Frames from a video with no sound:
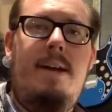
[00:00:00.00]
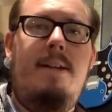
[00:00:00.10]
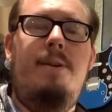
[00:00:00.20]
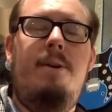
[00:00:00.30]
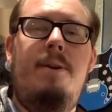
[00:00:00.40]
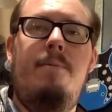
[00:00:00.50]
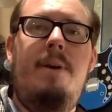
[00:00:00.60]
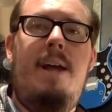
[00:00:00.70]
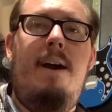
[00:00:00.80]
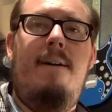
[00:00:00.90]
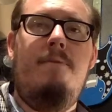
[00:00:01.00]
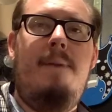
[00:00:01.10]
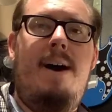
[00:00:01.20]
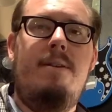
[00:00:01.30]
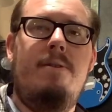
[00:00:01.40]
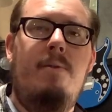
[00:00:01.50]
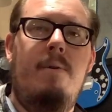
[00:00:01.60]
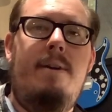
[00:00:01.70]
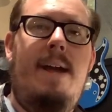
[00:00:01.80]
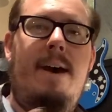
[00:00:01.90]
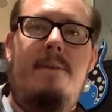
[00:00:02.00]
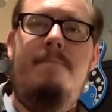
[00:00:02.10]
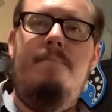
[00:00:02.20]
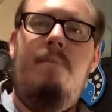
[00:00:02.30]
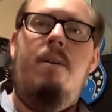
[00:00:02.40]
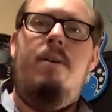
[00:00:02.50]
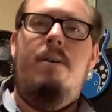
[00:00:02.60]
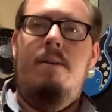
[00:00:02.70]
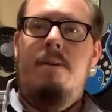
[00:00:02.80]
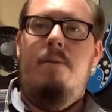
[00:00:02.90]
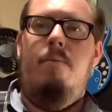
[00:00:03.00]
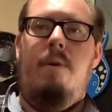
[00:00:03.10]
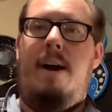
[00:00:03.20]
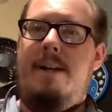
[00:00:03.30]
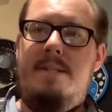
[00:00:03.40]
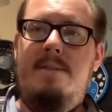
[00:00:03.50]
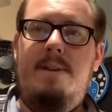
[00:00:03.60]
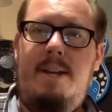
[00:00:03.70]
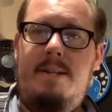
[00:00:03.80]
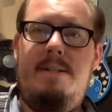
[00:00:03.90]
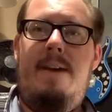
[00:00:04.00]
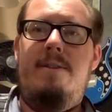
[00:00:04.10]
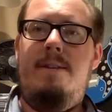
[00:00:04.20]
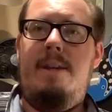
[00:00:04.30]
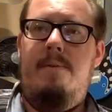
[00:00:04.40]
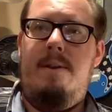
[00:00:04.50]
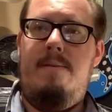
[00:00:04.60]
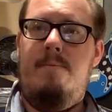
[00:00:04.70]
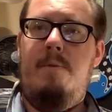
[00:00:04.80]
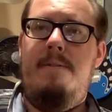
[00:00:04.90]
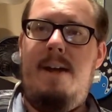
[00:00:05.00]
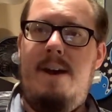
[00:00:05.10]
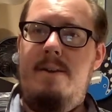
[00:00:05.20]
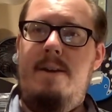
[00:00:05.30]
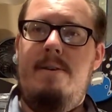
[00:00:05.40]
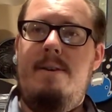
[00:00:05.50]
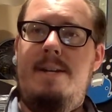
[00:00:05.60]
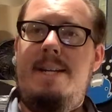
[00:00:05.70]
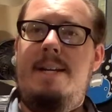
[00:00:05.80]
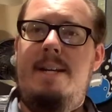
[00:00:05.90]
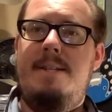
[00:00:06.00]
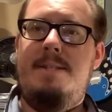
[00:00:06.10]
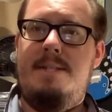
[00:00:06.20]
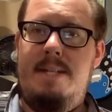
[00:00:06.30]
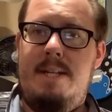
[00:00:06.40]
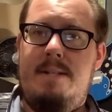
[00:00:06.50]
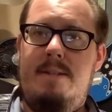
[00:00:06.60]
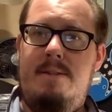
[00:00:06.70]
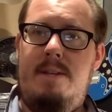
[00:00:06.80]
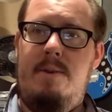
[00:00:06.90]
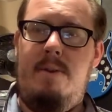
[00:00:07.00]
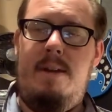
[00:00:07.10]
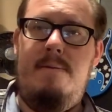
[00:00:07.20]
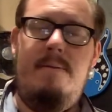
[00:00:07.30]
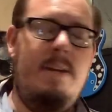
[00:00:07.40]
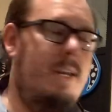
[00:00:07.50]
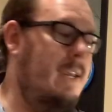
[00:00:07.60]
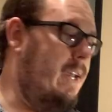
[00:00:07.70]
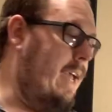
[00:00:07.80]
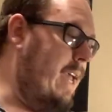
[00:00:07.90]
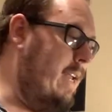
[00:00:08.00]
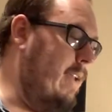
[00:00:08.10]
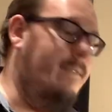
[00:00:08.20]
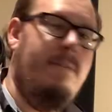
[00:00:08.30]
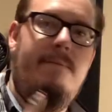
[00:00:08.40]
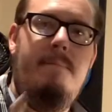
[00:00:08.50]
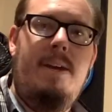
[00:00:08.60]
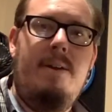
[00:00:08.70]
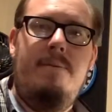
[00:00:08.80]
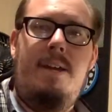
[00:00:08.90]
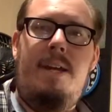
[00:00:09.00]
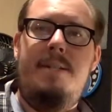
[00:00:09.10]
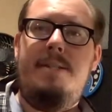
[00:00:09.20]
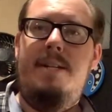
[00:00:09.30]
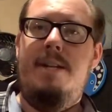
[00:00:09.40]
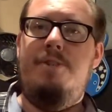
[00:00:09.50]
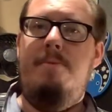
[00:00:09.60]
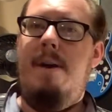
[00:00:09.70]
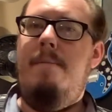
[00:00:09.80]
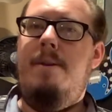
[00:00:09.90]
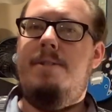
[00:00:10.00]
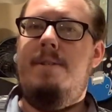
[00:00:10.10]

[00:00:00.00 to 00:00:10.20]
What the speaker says: you hear we now have a minor chord. Now, we're not still in E7th tuning. We've now entered E6th tuning. And if you're familiar with E6, you may be